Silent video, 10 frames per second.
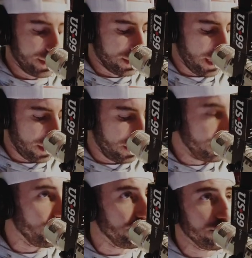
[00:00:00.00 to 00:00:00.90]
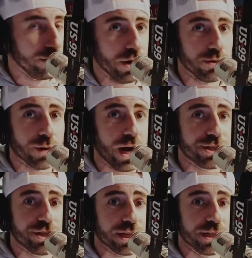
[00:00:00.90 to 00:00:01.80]
There was like no
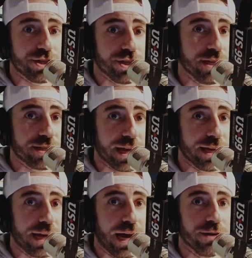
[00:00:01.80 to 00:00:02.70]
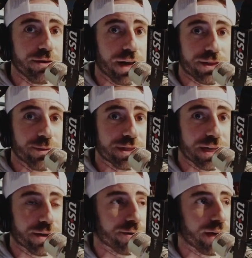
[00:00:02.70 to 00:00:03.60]
raw chicken cheeks hanging out. Nothing was
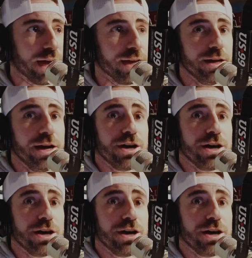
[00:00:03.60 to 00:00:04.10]
there, okay?